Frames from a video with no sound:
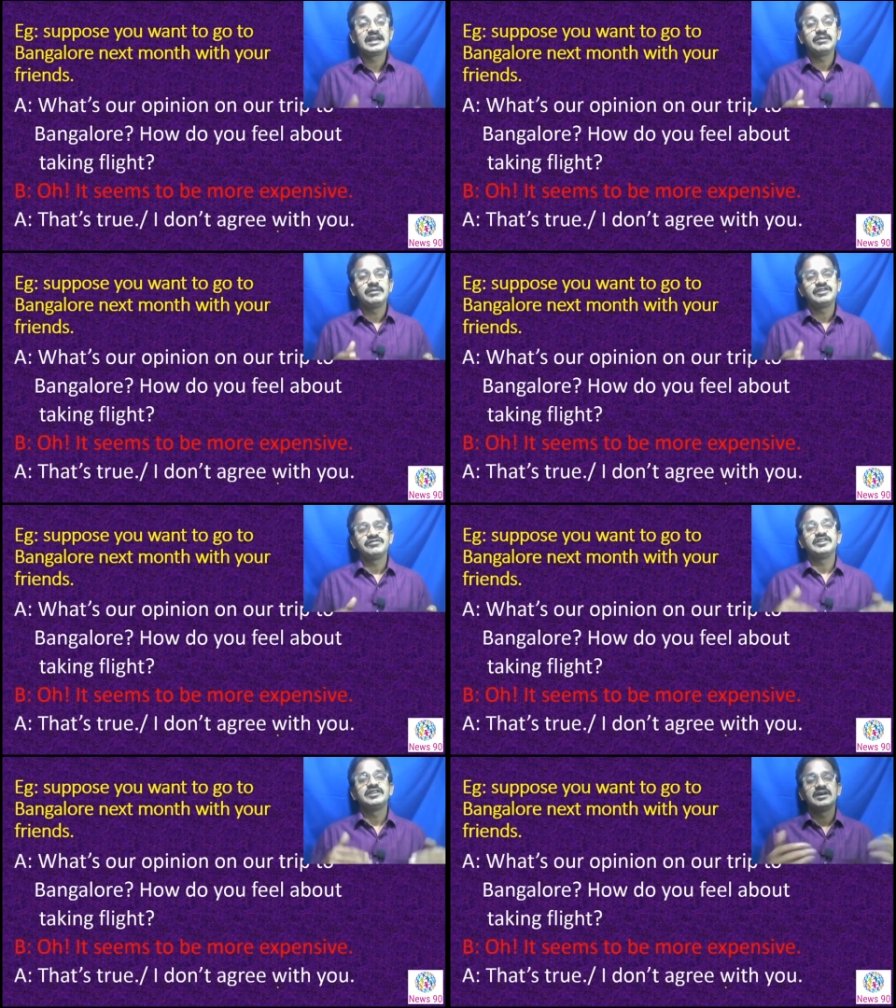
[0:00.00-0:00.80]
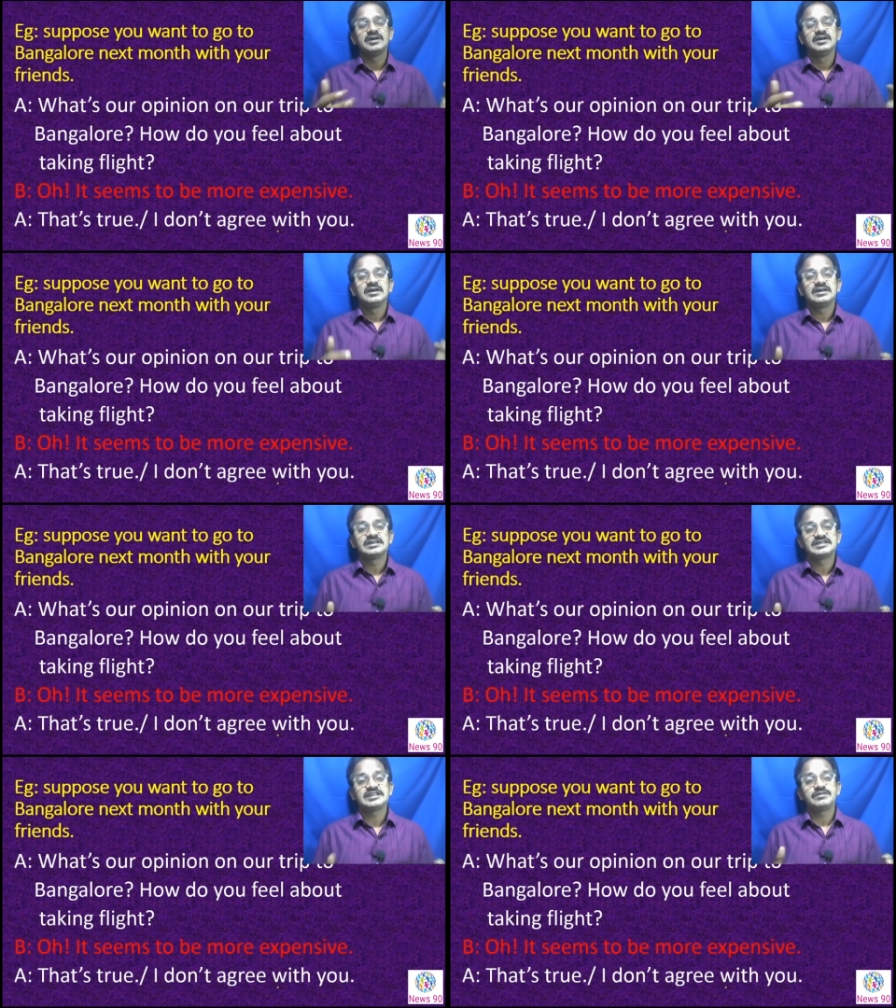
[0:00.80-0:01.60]
agreement with the
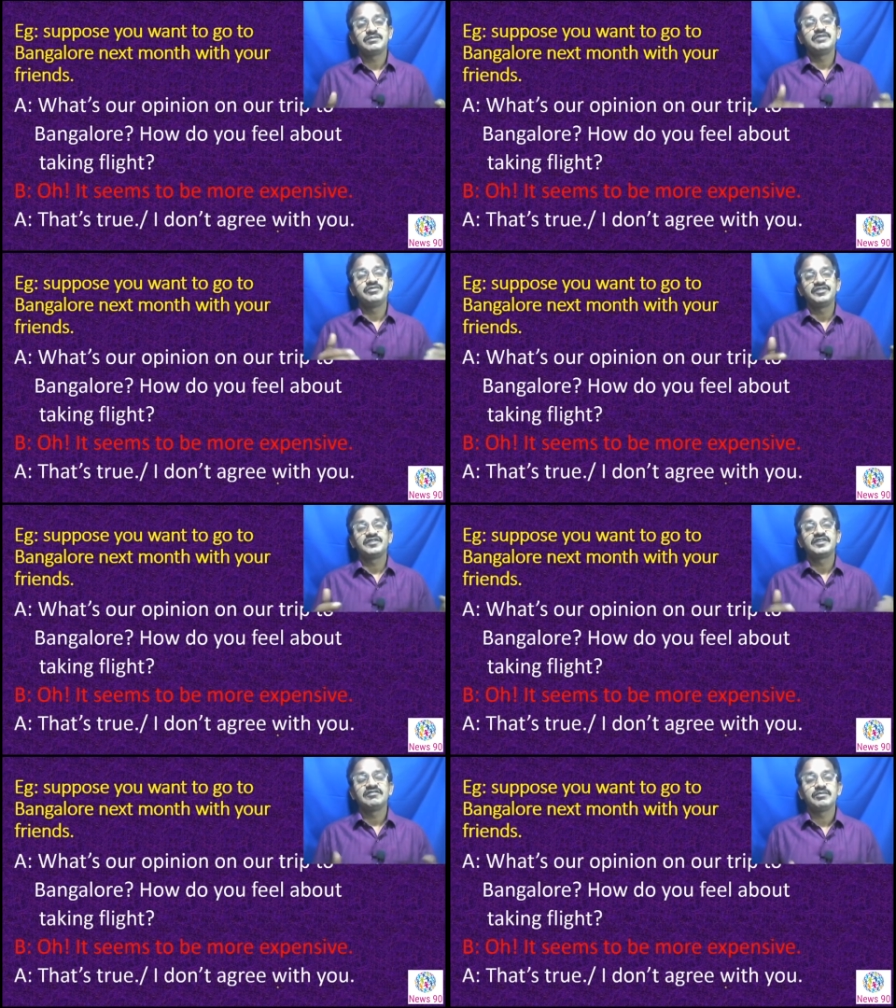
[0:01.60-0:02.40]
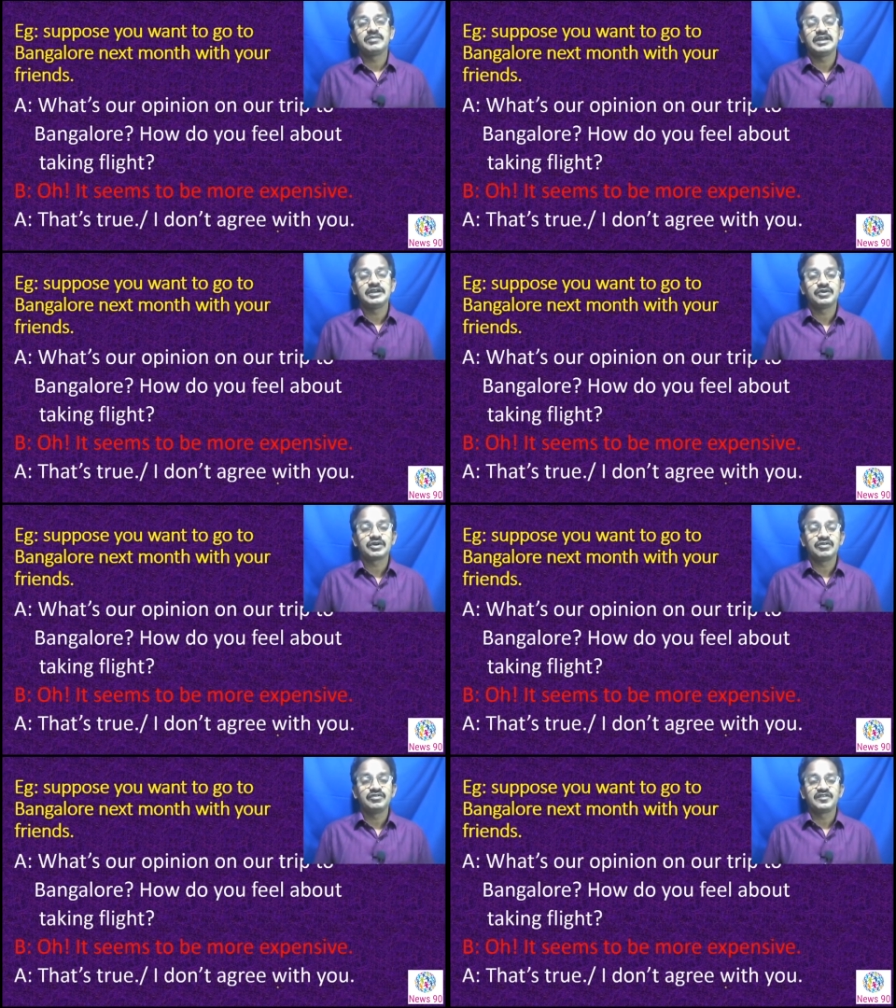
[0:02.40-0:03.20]
uh, statement which is given by
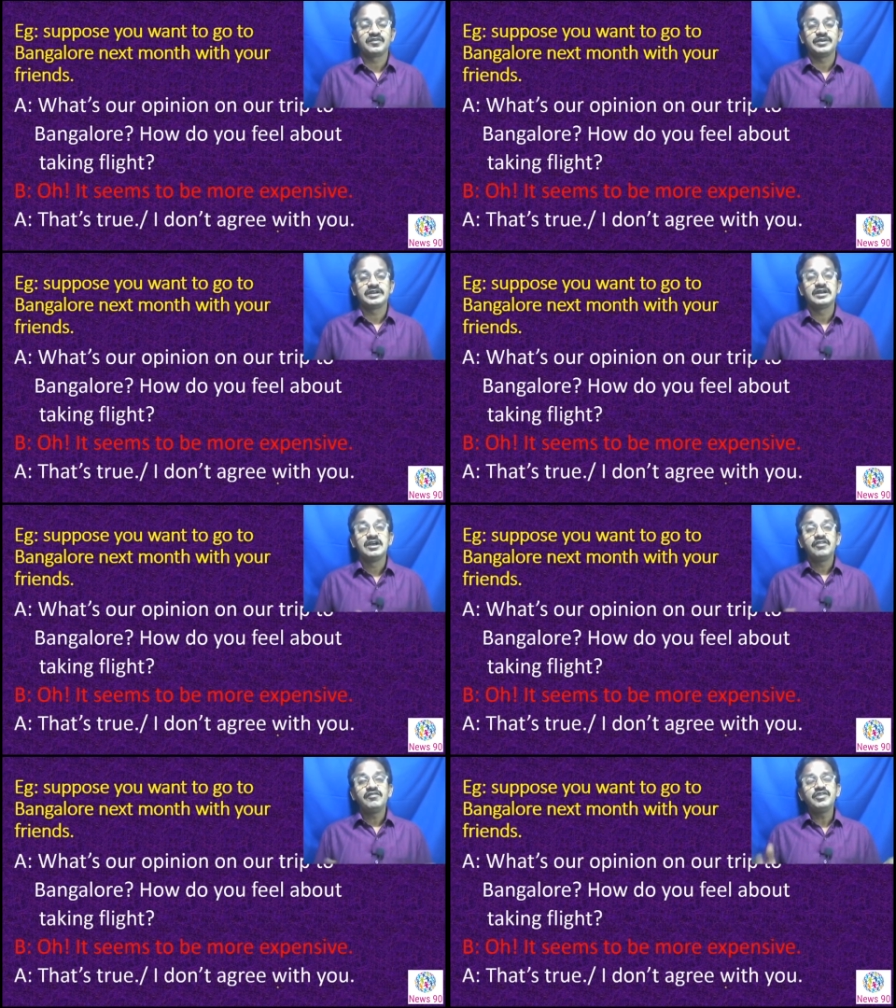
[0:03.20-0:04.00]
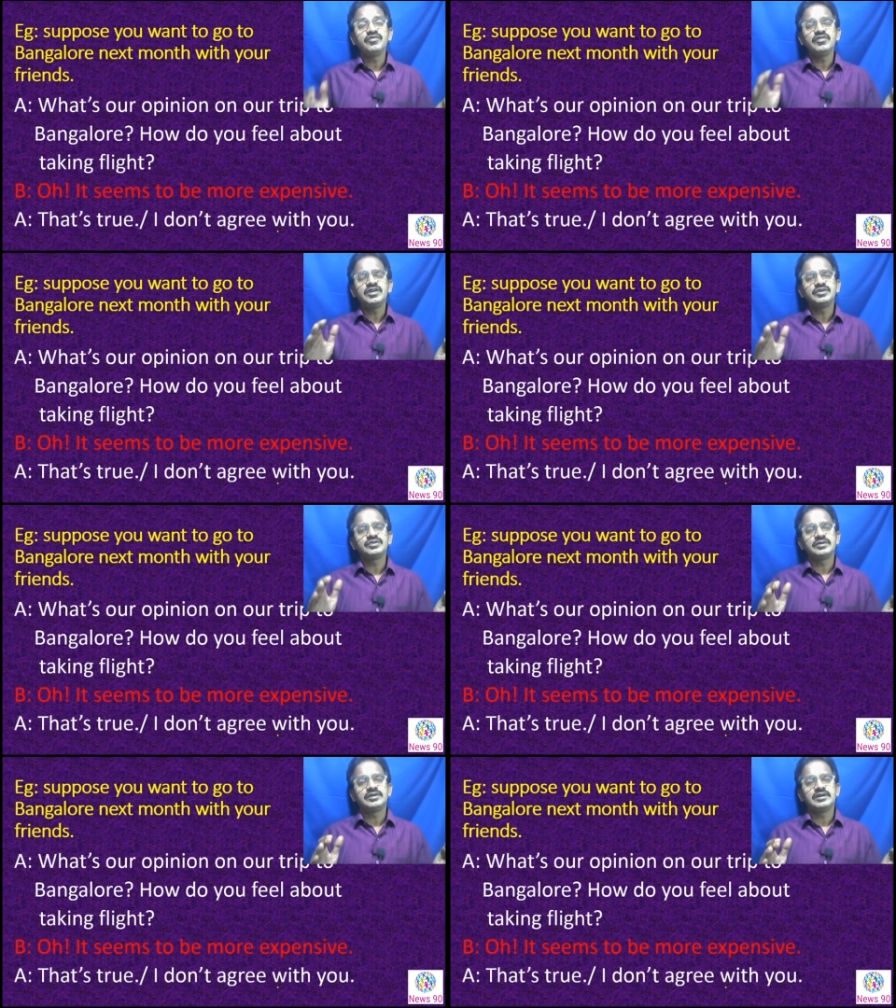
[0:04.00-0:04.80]
your counter speaker when you
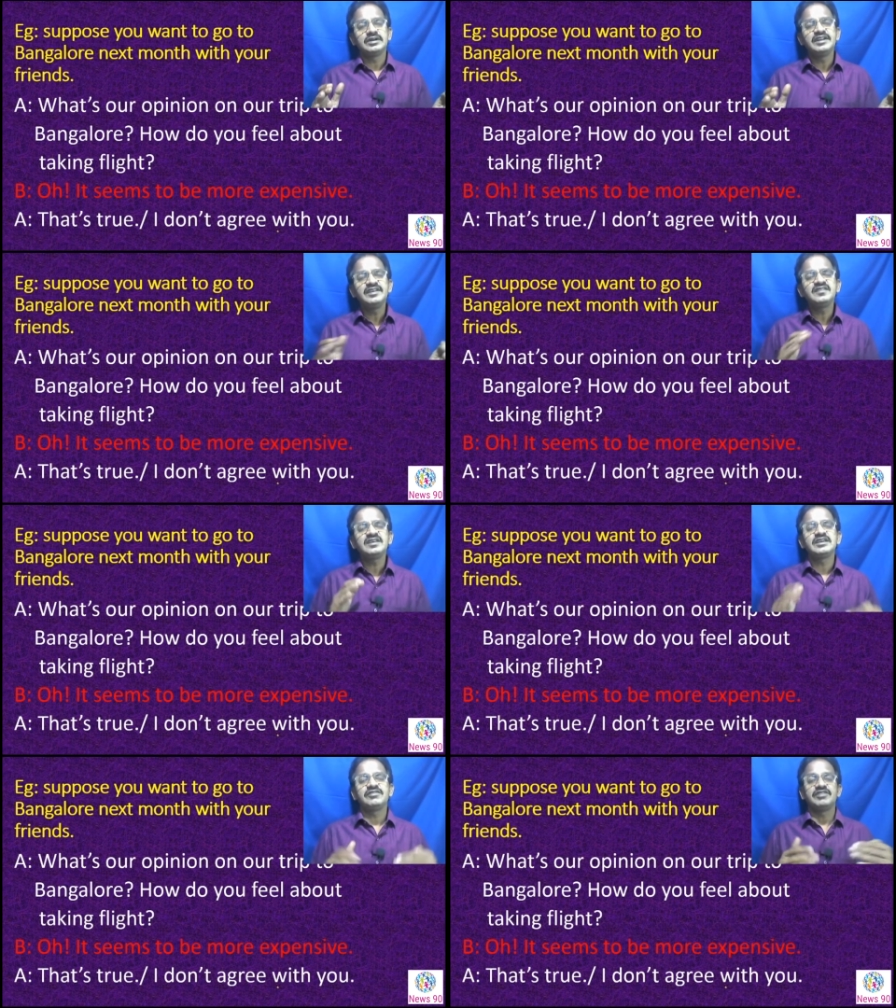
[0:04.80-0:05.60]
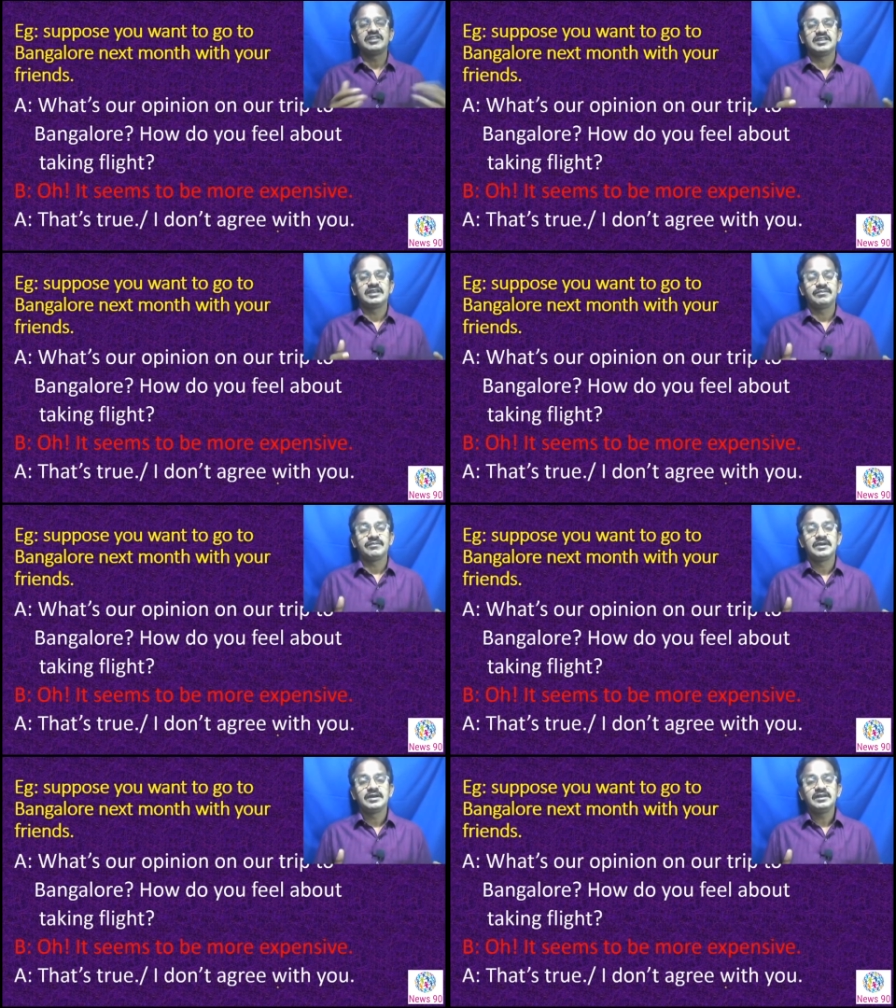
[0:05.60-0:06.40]
want to uh, disagree with him